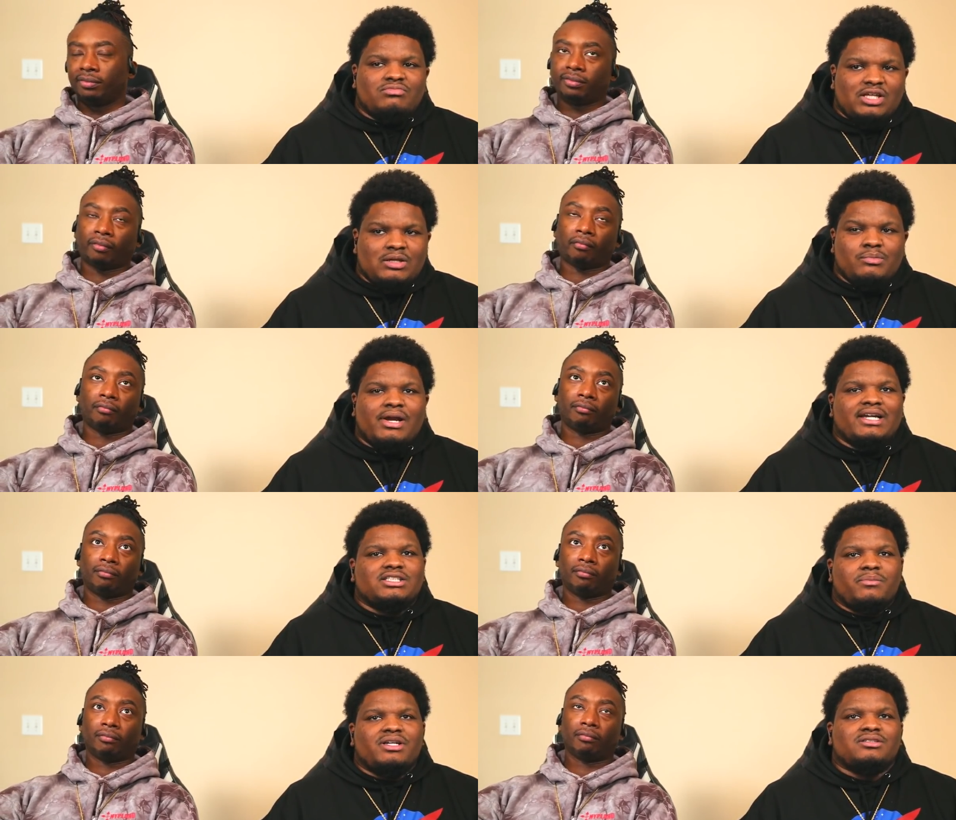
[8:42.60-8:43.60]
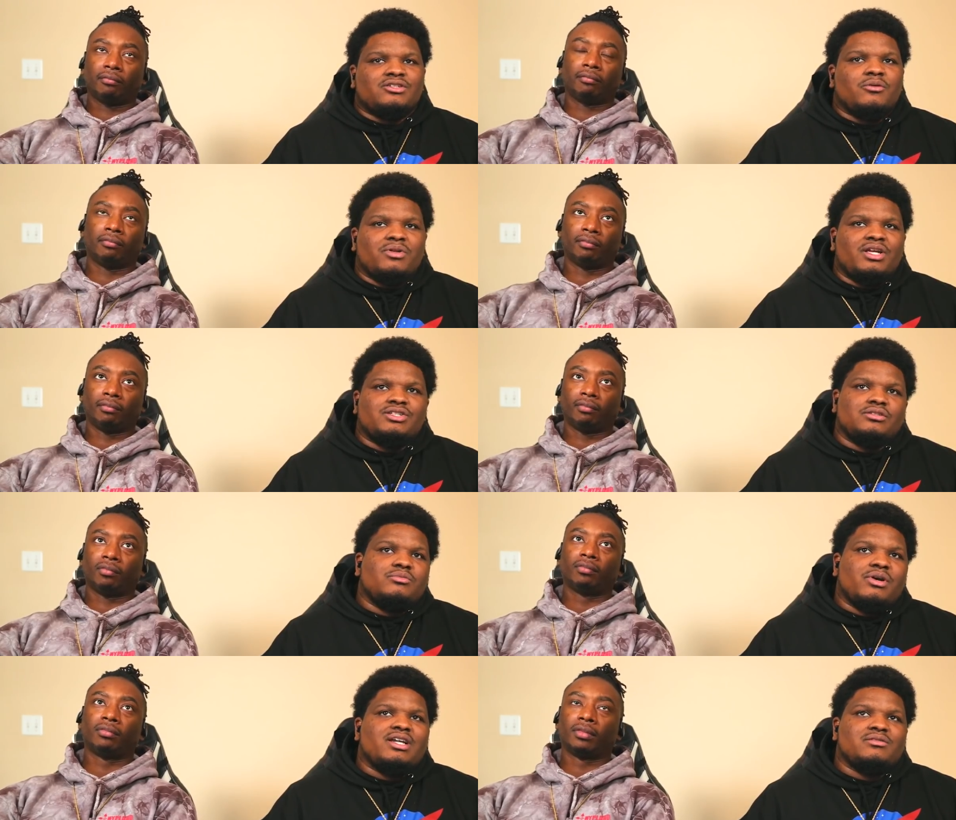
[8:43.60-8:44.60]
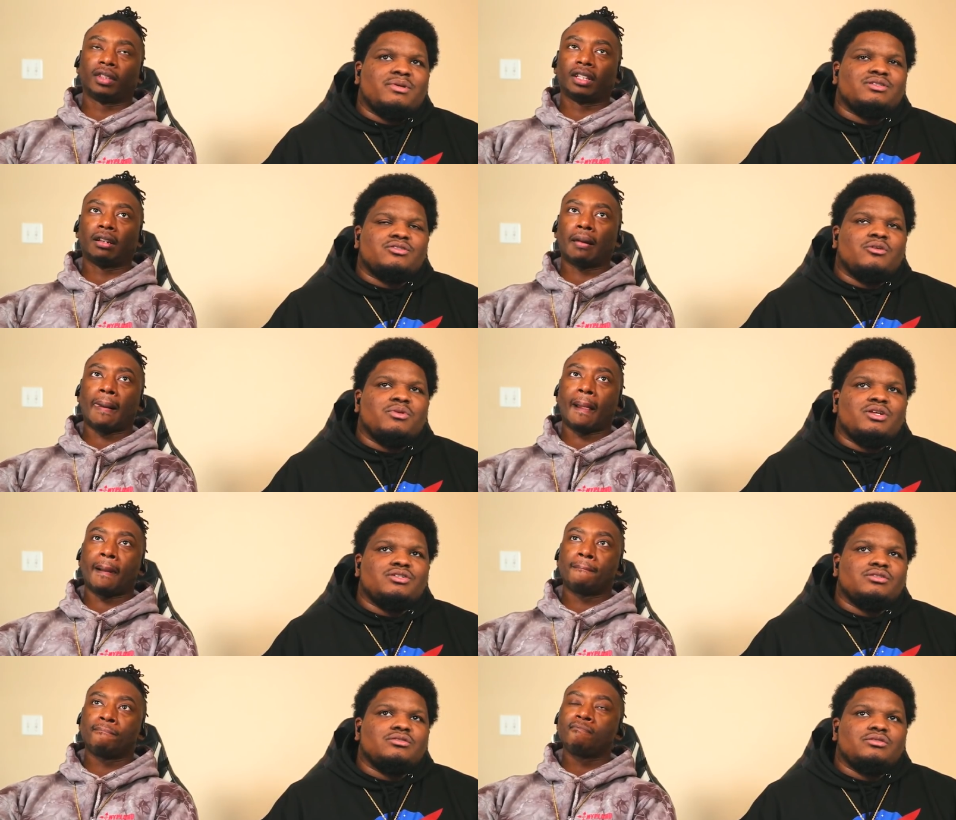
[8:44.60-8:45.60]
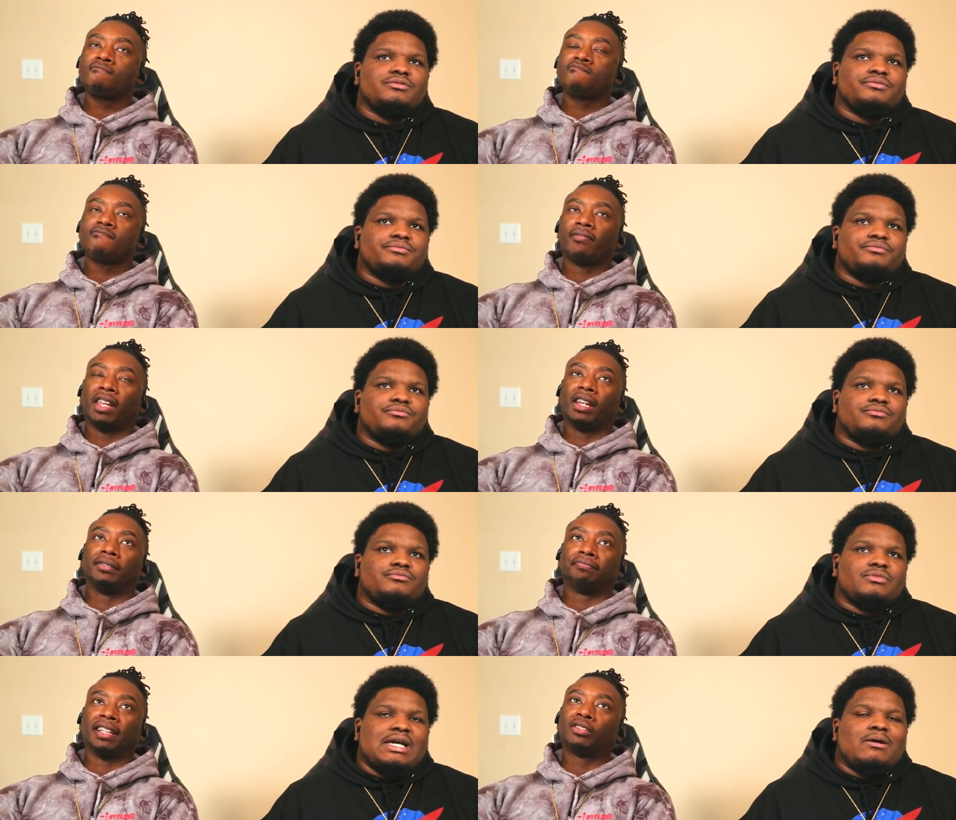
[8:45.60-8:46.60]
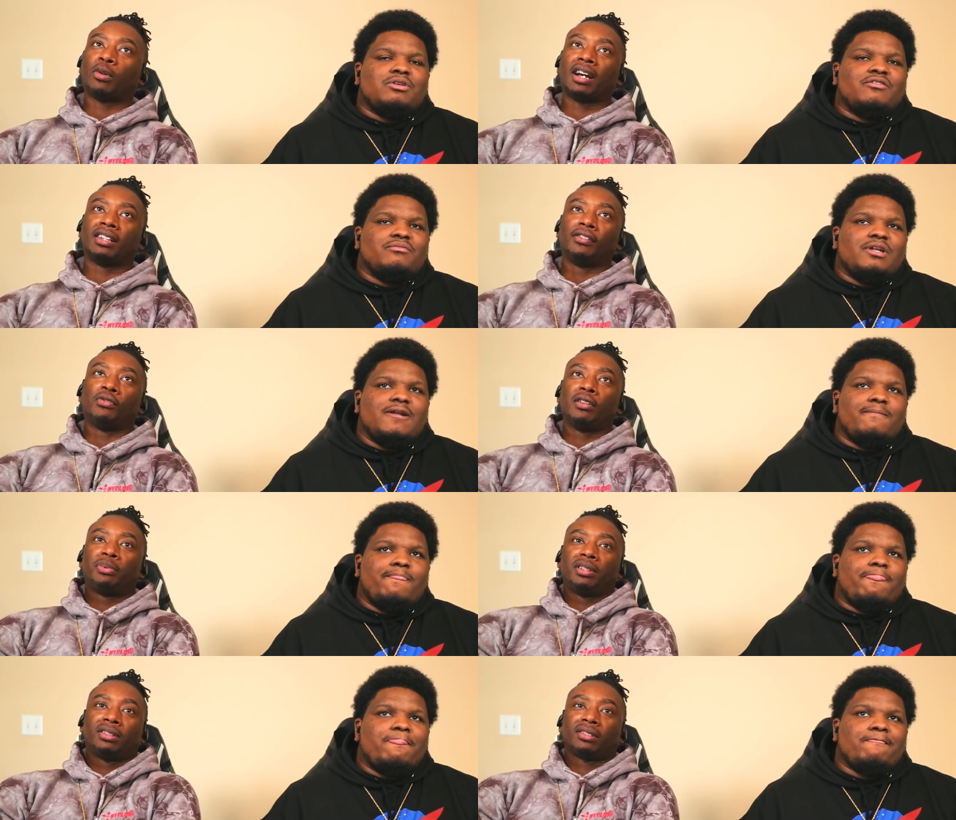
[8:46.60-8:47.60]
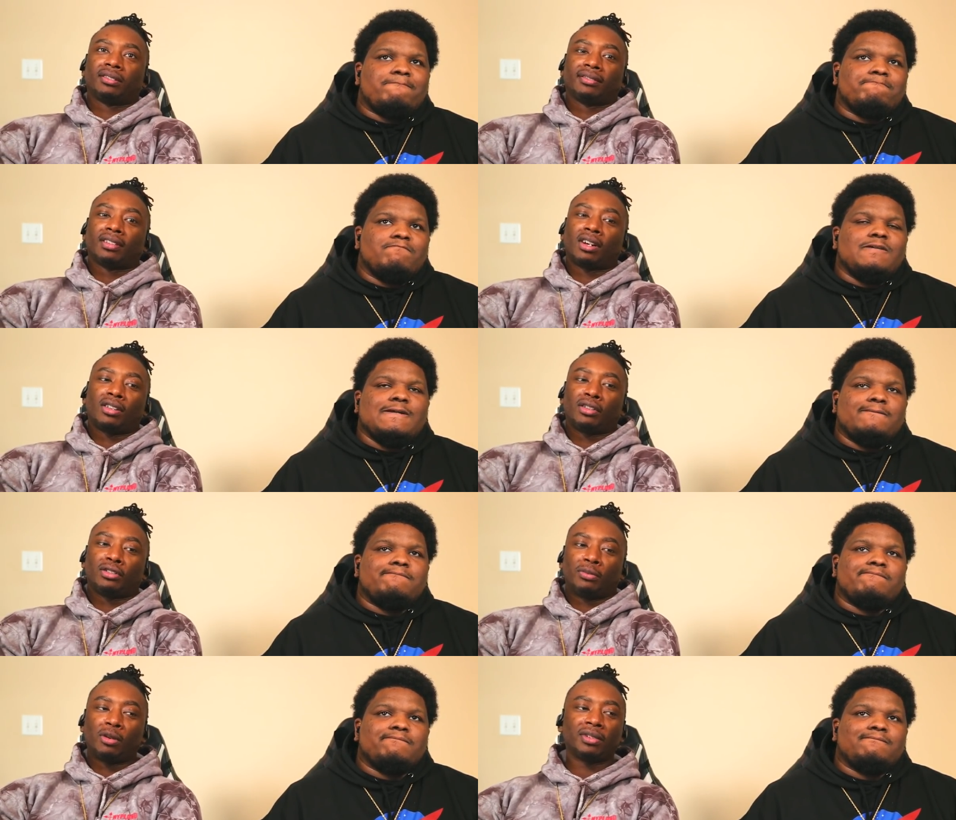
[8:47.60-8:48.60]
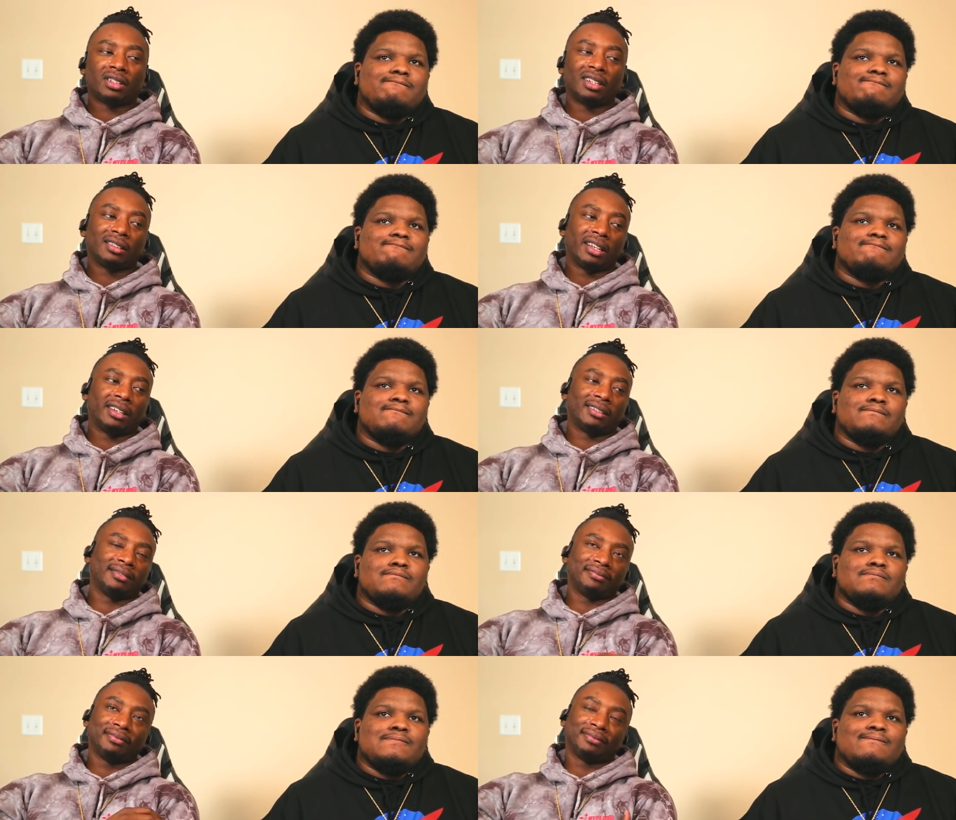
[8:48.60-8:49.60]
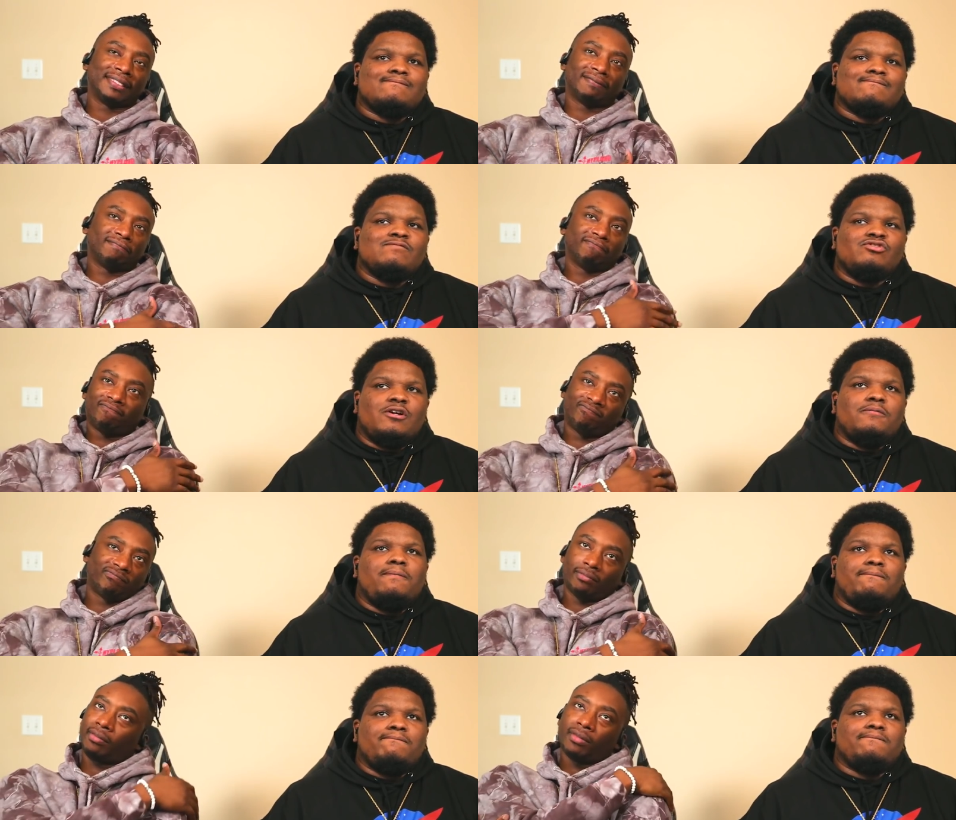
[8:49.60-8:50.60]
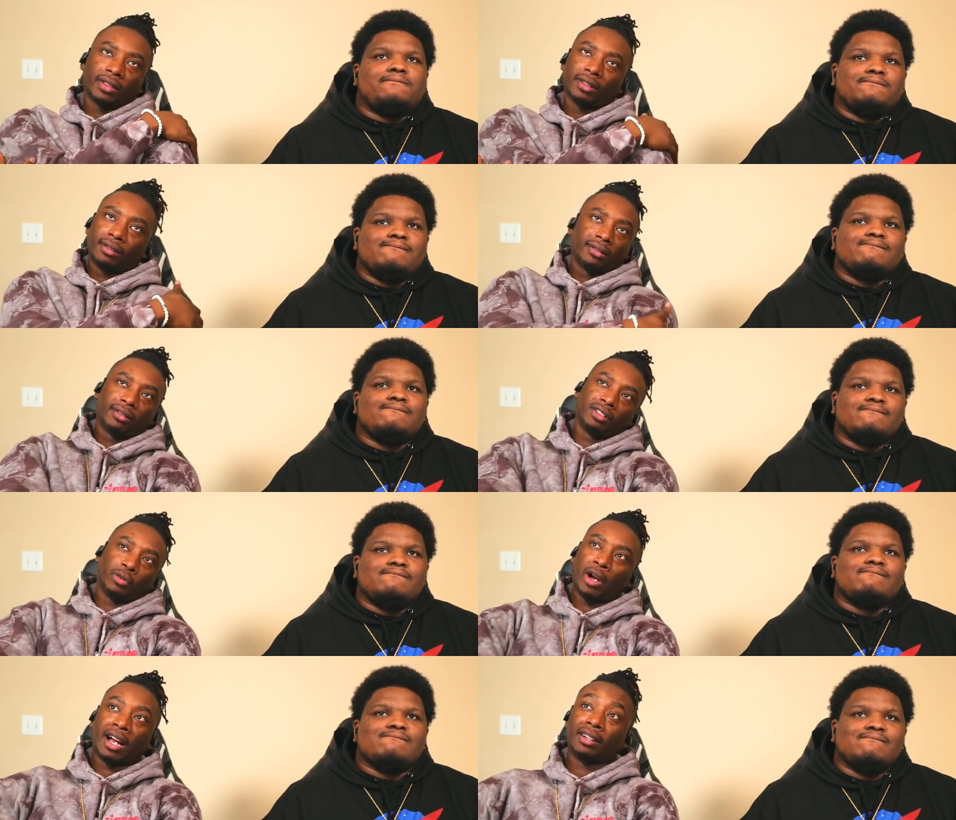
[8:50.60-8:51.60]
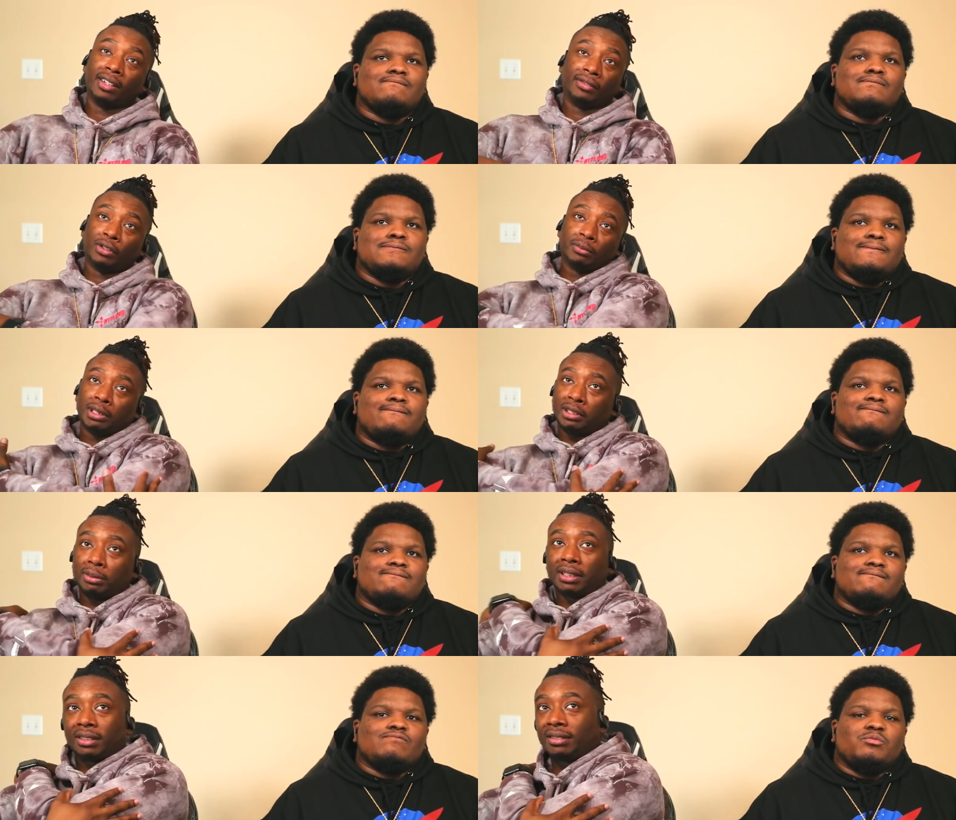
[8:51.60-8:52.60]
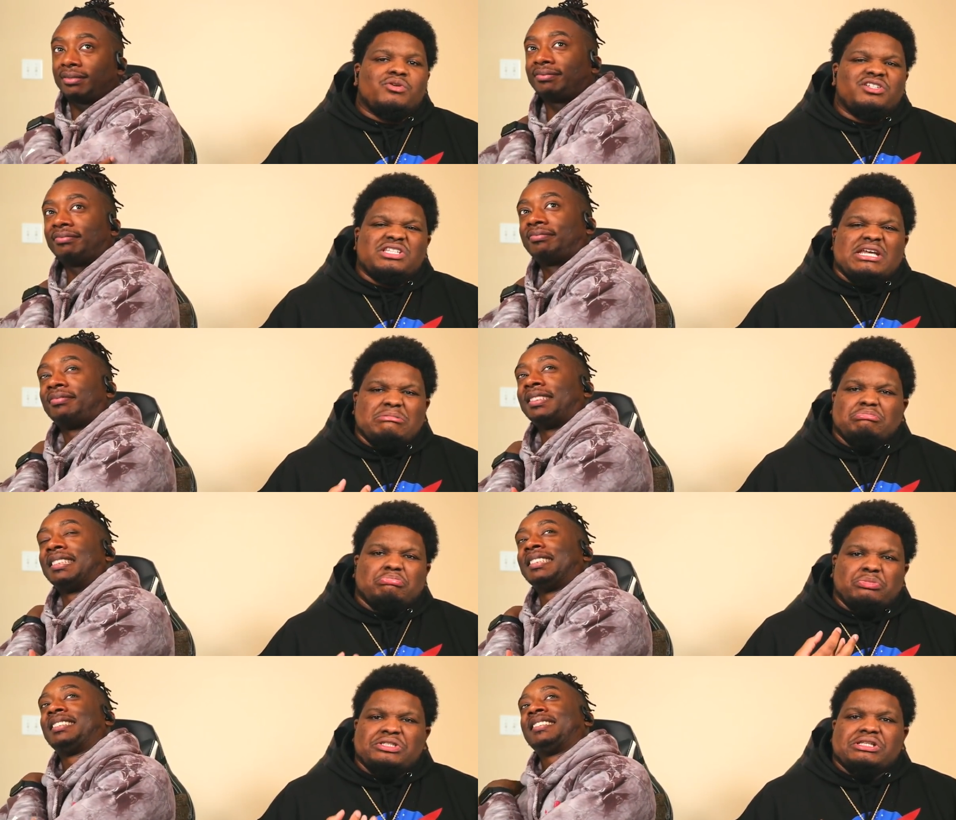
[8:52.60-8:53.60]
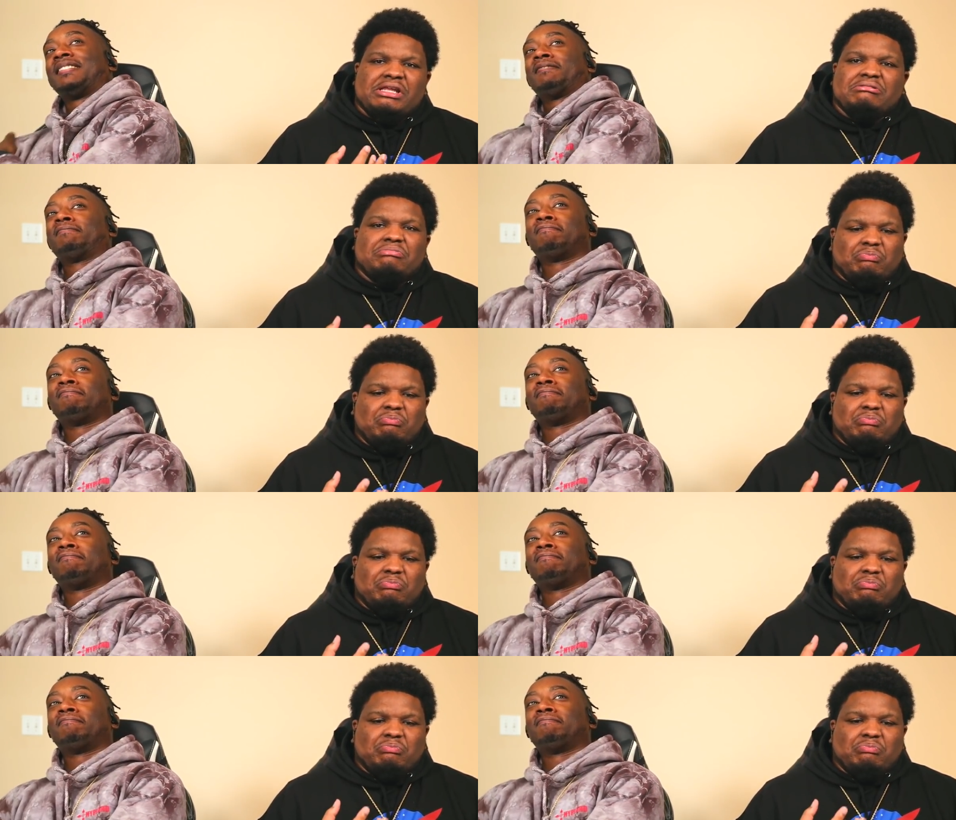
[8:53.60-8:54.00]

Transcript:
Speaker 1: he probably has the best determination. He probably has the best determination. Yeah, that's I why I love that. One Piece. Yeah. All those
Speaker 2: moments like that. It's dope. That's why I love One Piece, bro. It
Speaker 1: brings that brings that